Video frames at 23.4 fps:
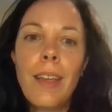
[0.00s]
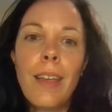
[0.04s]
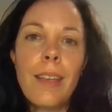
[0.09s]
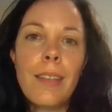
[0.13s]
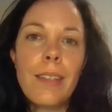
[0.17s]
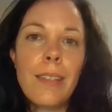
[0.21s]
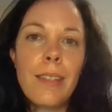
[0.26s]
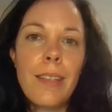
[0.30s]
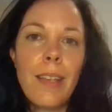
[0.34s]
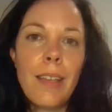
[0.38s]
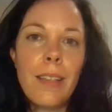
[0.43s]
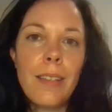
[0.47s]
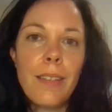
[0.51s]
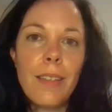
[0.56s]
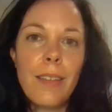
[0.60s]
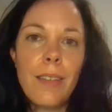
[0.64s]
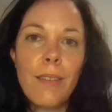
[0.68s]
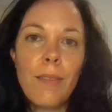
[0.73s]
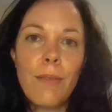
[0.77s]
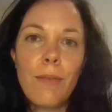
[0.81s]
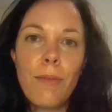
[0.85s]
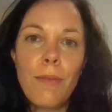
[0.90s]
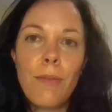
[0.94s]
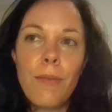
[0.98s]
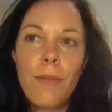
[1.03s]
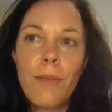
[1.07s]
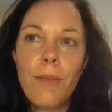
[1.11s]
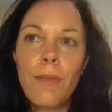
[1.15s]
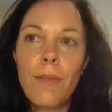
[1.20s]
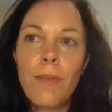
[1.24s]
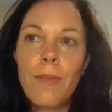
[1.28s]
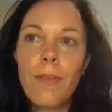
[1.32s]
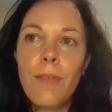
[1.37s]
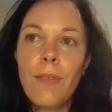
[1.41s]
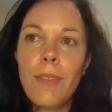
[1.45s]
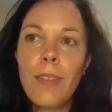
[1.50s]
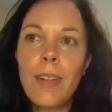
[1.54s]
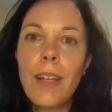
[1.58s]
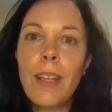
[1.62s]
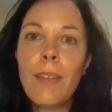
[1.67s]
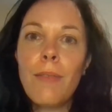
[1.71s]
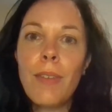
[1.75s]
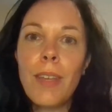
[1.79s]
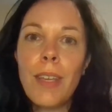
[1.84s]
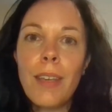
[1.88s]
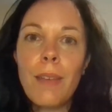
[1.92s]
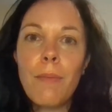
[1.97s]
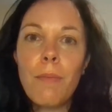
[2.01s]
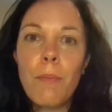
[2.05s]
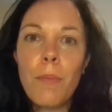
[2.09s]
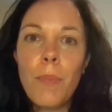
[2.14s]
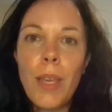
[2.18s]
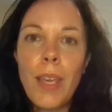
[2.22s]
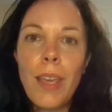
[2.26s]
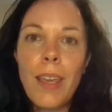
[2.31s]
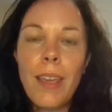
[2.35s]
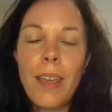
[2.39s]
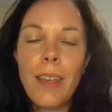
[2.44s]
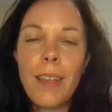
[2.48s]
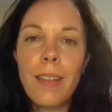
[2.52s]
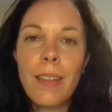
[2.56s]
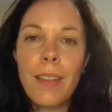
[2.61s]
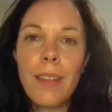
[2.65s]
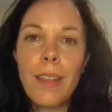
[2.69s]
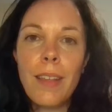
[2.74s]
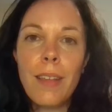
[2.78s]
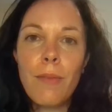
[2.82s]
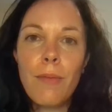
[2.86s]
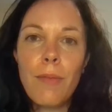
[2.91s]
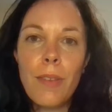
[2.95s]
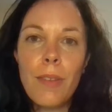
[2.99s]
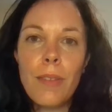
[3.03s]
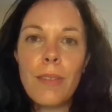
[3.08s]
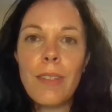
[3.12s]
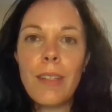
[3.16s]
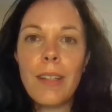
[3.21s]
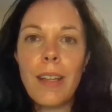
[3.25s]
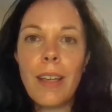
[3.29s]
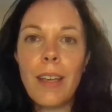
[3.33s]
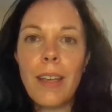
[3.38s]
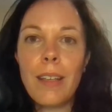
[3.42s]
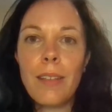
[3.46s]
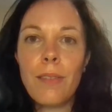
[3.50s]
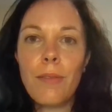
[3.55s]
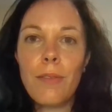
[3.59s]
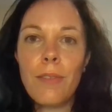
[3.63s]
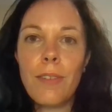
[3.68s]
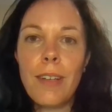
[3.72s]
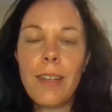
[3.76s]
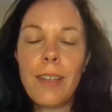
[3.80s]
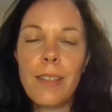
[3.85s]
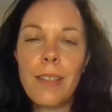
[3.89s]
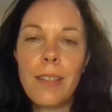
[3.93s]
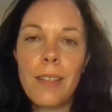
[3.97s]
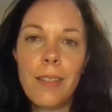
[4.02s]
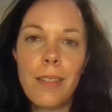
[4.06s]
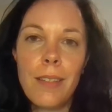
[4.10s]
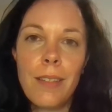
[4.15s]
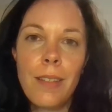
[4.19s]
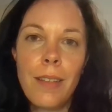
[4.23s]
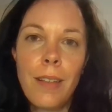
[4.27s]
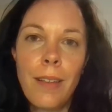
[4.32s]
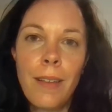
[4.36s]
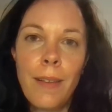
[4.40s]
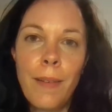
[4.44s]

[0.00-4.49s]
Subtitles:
a state of living and being that feels aligned for us.